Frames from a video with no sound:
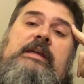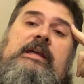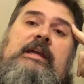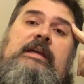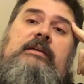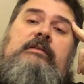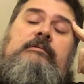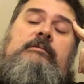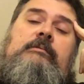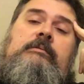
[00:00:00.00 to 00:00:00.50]

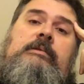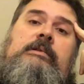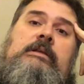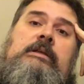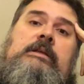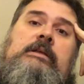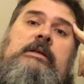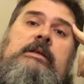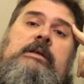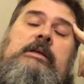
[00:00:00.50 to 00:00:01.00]
day.
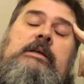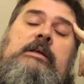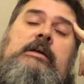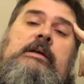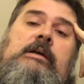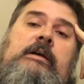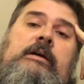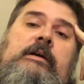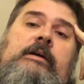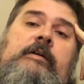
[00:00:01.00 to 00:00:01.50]

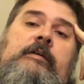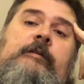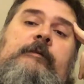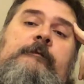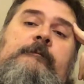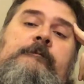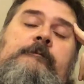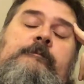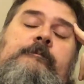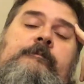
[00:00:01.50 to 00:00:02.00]

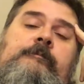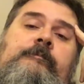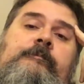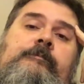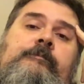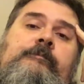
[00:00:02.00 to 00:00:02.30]
Um,